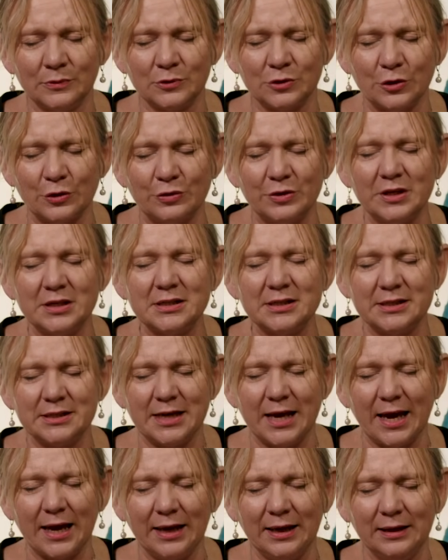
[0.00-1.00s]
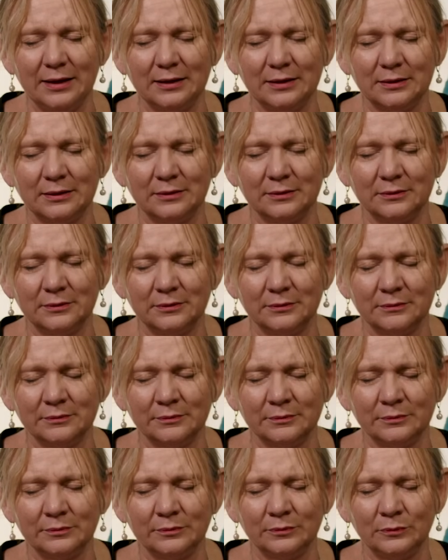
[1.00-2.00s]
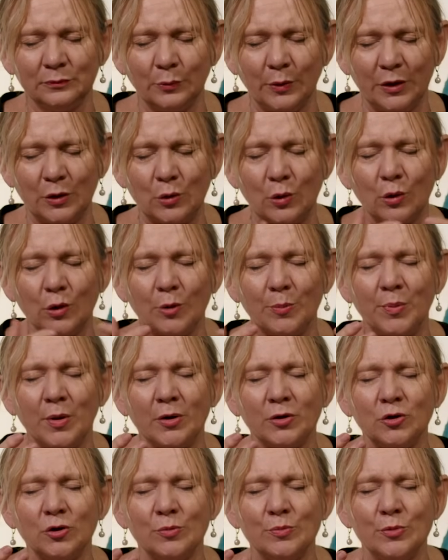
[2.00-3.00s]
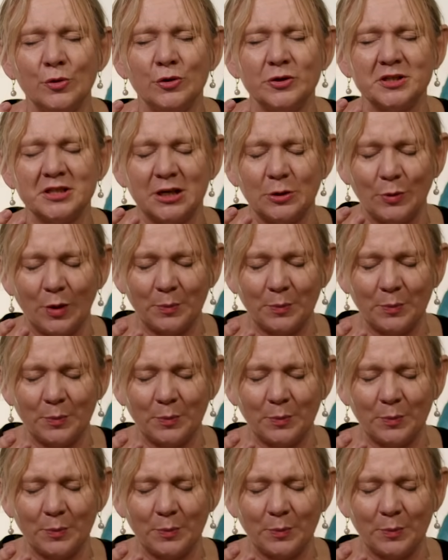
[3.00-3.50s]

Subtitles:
So this day, we call upon Your mercy.